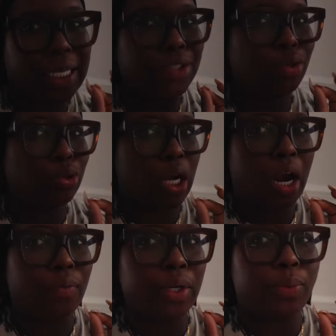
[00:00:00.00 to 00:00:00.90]
I told y'all
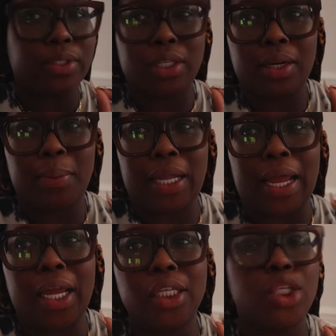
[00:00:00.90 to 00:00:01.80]
I really wasn't going to be
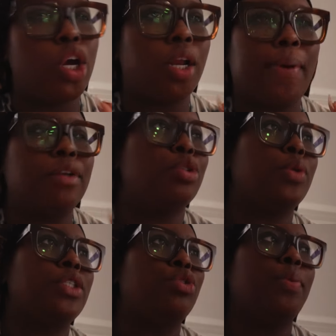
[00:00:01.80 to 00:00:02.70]
like talking about the
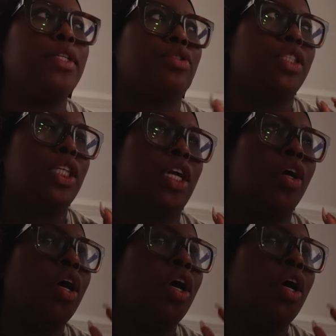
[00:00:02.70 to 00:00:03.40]
twins too much on the channel.